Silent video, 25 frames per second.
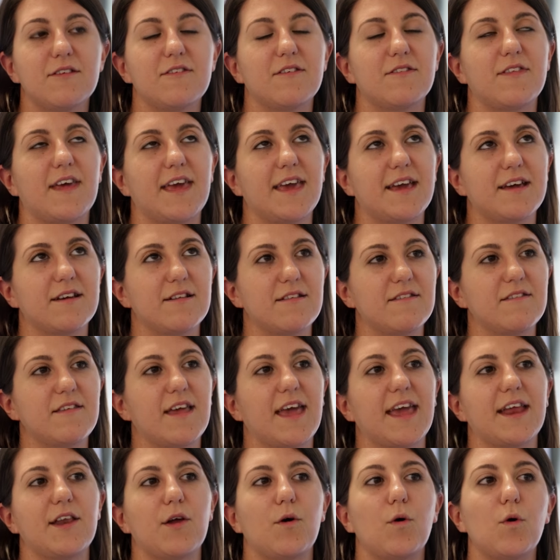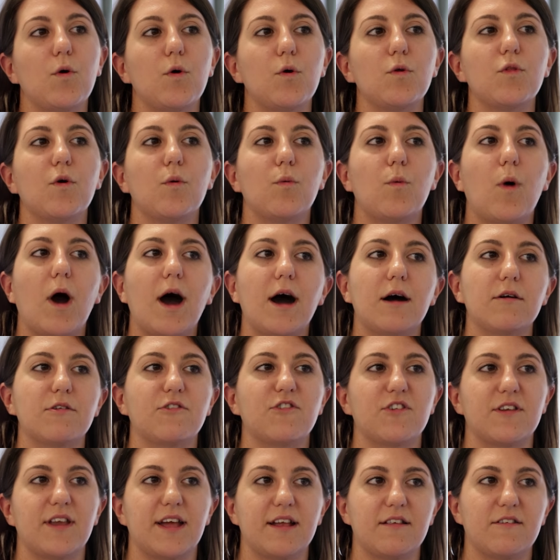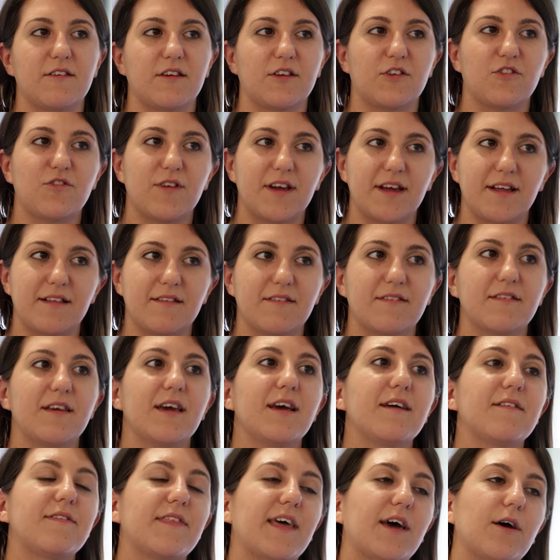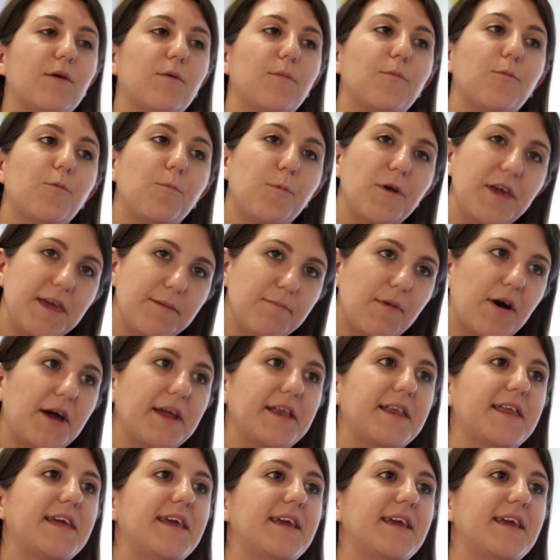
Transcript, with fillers: so they contain all the wild genetic traits that we might